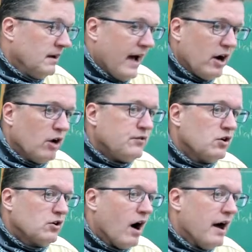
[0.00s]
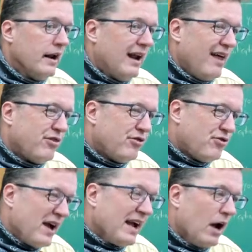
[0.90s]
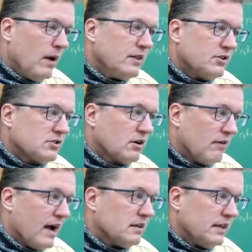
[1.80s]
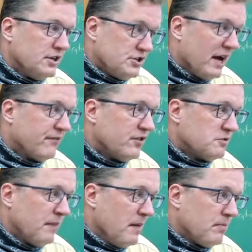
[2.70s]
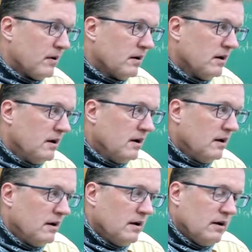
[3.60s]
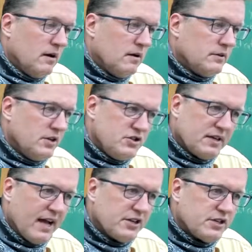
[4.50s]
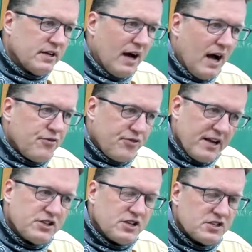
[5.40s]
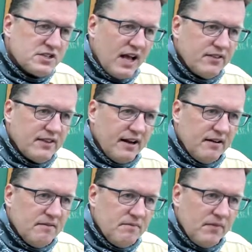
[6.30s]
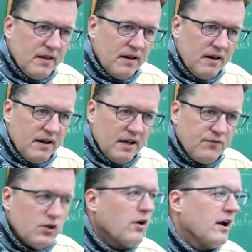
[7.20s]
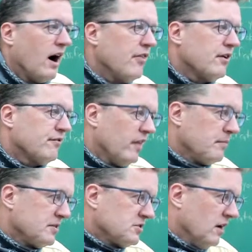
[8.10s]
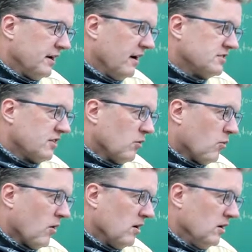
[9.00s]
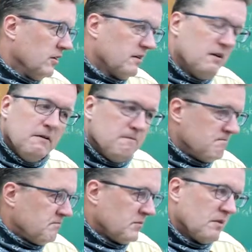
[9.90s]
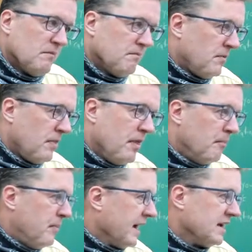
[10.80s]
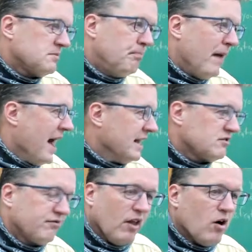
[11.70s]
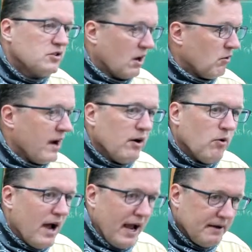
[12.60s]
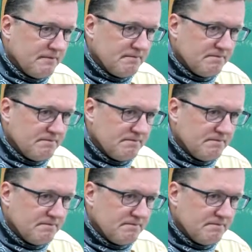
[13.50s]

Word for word: I don't know if you caught it, and I think I read this correctly in Jennifer's paper. Did you catch it? I think she said that if you go to other flood basalt areas of the world, the biggest, baddest flows are right away.